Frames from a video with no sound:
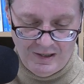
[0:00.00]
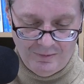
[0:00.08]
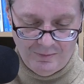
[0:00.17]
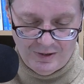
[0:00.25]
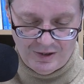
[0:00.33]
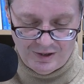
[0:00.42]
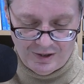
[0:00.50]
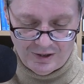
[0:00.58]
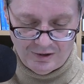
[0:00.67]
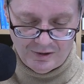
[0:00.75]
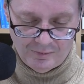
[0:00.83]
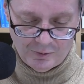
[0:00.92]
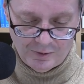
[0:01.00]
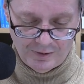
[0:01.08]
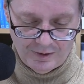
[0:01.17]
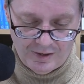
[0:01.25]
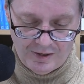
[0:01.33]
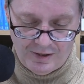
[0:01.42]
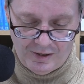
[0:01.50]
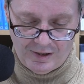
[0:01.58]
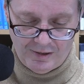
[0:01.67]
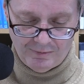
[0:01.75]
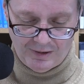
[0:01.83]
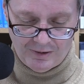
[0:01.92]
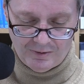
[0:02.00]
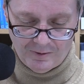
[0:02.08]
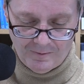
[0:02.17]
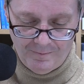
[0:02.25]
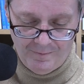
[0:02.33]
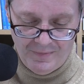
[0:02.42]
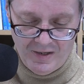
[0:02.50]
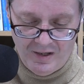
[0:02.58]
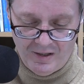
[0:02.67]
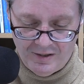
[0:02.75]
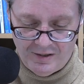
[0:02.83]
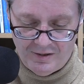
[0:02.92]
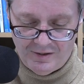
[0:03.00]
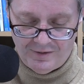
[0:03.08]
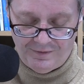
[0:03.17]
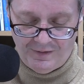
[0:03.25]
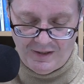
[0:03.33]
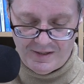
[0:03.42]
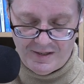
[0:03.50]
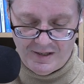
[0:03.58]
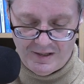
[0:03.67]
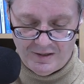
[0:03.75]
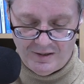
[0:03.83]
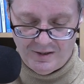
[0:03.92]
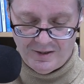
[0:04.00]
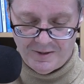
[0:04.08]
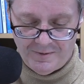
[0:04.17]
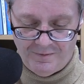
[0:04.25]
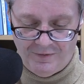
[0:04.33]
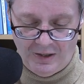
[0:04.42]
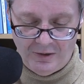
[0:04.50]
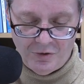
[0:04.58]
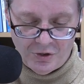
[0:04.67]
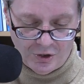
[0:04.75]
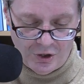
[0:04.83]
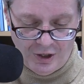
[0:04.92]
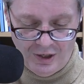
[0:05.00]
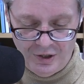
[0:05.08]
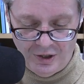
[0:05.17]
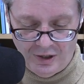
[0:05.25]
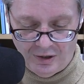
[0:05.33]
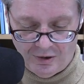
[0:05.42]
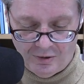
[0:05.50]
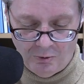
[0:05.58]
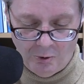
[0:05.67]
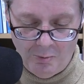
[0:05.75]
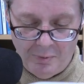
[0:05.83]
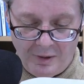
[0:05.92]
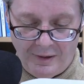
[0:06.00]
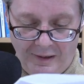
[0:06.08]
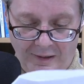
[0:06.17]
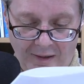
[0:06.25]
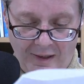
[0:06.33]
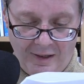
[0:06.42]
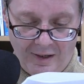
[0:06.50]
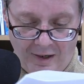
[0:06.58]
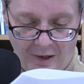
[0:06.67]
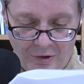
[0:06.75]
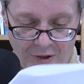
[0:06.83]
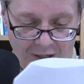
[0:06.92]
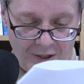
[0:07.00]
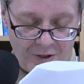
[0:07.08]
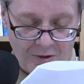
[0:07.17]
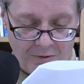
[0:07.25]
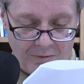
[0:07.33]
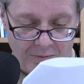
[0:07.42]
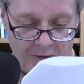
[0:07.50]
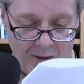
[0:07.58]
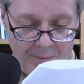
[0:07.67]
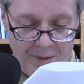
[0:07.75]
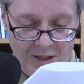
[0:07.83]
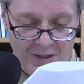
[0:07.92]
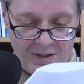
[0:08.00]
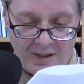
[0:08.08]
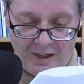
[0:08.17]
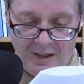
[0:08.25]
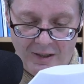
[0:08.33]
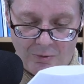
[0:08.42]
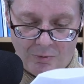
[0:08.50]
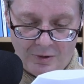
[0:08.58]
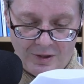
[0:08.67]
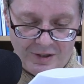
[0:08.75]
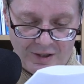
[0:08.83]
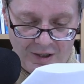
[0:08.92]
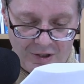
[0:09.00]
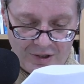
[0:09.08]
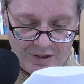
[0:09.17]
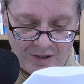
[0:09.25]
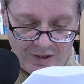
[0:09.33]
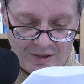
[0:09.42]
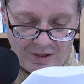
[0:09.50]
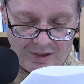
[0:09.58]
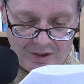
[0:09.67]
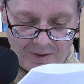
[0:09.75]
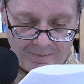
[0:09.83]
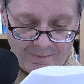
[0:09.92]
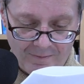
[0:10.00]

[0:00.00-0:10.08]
which gets a little more theoretical. The fact that values are changing globally and in international companies and organizations and such.